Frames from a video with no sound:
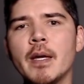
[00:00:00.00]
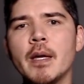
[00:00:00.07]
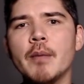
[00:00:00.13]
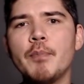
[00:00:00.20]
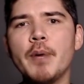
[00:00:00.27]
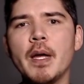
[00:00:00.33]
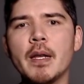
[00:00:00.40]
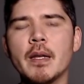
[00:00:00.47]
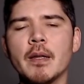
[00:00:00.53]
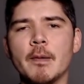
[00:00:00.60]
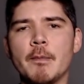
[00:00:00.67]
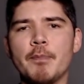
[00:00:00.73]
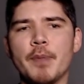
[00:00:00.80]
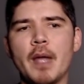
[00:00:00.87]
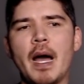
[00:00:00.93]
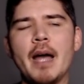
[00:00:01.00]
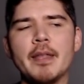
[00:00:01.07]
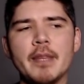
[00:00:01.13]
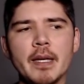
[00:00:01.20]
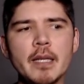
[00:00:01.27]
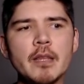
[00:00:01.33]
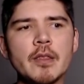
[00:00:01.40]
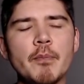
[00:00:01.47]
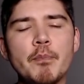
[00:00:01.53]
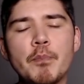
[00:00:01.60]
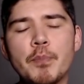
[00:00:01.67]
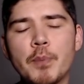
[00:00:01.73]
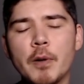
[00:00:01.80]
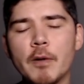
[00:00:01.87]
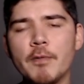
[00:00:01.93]
But I think the
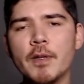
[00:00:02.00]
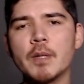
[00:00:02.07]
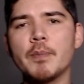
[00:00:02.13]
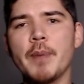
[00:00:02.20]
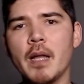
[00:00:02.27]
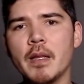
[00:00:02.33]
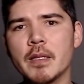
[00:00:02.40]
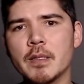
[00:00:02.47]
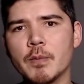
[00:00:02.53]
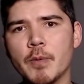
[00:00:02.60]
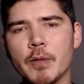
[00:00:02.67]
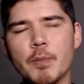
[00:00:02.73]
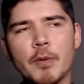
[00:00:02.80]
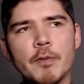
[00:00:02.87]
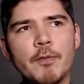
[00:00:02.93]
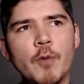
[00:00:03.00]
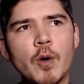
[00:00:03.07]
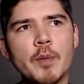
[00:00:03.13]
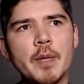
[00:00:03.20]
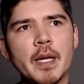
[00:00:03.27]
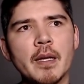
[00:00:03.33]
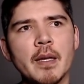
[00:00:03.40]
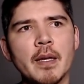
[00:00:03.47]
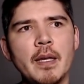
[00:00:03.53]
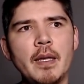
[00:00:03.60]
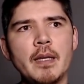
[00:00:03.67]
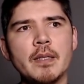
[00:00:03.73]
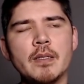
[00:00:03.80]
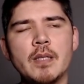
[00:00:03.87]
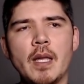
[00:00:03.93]
perfect balance with performing
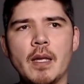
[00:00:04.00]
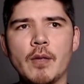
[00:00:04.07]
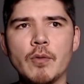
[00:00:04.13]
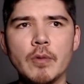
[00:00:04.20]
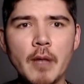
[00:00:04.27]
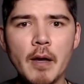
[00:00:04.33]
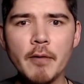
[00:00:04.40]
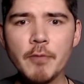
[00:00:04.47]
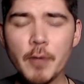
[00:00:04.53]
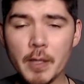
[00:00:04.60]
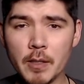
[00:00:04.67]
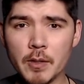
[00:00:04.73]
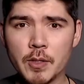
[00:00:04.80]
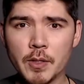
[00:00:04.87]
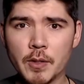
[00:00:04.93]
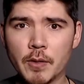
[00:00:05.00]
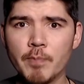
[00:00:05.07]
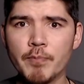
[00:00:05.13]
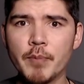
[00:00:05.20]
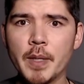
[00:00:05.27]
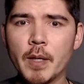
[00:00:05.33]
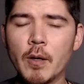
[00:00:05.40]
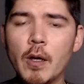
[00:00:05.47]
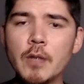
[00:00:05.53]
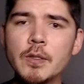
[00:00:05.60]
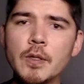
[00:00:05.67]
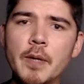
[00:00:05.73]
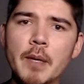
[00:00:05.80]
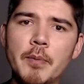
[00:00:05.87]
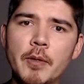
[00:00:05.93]
is that you love what you do, but you're
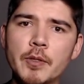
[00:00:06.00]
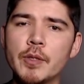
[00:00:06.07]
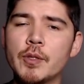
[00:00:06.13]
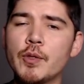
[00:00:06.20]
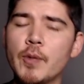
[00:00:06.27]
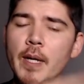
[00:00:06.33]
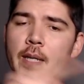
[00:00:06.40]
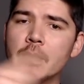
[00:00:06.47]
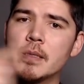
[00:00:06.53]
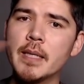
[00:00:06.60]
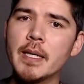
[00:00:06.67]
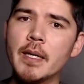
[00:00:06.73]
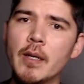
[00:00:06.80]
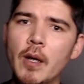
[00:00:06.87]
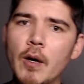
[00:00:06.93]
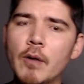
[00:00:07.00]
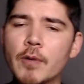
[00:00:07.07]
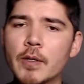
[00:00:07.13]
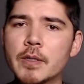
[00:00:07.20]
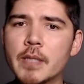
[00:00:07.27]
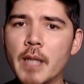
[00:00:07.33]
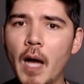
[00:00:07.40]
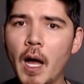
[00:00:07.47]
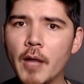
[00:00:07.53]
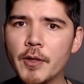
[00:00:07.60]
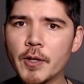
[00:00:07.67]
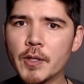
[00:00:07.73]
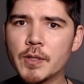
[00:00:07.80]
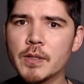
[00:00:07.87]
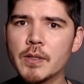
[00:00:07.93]
also able to translate it over to
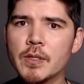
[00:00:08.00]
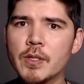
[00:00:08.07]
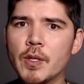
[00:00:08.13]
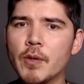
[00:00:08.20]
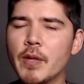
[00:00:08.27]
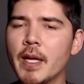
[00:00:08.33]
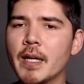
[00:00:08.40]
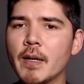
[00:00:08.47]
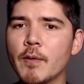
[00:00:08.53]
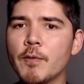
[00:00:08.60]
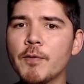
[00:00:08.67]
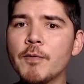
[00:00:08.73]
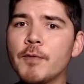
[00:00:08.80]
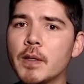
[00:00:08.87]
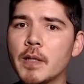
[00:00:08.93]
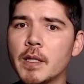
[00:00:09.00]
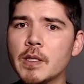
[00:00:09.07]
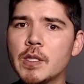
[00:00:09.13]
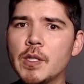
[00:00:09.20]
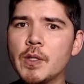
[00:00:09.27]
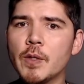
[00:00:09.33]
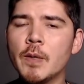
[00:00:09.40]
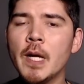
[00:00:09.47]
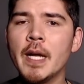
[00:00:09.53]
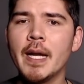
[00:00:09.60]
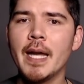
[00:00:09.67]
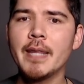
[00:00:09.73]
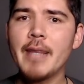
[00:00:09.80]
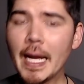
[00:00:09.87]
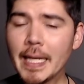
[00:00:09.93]
others so they can feel it too.
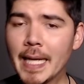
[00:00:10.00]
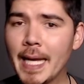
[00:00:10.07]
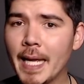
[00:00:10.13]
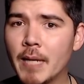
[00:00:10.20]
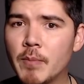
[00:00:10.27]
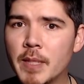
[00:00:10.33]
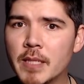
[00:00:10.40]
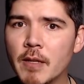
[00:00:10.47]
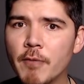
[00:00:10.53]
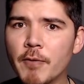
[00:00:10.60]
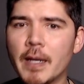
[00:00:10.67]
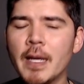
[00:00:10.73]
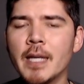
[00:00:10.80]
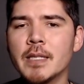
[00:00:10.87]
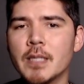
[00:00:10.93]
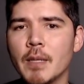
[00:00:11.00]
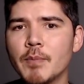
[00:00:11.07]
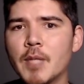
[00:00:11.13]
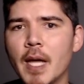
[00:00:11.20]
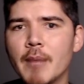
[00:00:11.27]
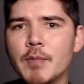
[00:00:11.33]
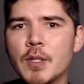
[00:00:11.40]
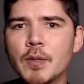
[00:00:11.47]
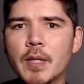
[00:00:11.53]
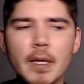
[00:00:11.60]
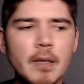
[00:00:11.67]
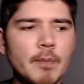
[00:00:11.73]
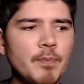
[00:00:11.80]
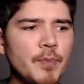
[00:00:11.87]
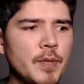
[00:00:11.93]
And that can be different. Sometimes you
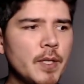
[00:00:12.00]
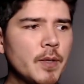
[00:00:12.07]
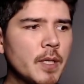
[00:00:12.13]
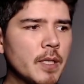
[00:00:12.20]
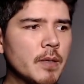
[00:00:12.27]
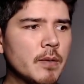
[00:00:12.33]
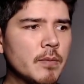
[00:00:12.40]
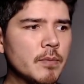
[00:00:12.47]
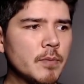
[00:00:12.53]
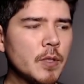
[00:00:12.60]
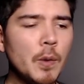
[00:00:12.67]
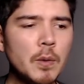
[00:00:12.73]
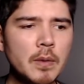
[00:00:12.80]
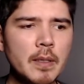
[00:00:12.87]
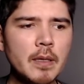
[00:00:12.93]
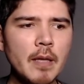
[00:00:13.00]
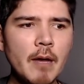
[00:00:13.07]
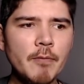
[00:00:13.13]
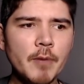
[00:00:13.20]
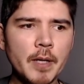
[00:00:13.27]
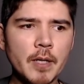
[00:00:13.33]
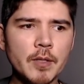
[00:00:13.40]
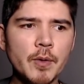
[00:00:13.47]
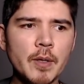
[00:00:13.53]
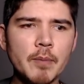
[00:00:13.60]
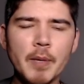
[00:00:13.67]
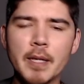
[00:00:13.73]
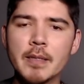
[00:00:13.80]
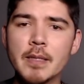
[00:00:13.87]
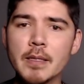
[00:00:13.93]
can you can totally love what you're doing,
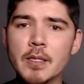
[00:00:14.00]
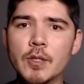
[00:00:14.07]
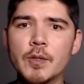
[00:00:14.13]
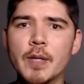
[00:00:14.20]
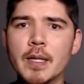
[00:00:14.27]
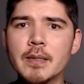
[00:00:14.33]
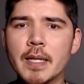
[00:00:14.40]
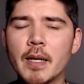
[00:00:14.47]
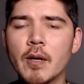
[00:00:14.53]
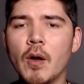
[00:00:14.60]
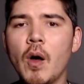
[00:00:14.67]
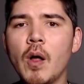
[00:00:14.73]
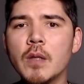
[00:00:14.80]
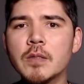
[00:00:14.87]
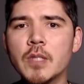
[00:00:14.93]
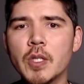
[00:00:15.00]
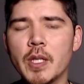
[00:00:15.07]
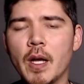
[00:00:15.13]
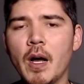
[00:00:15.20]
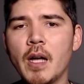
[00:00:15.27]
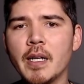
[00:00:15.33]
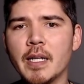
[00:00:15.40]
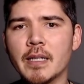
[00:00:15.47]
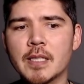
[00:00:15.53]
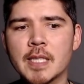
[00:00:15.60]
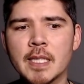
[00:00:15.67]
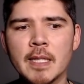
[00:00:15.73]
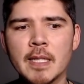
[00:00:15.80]
but it doesn't translate at all to the audience.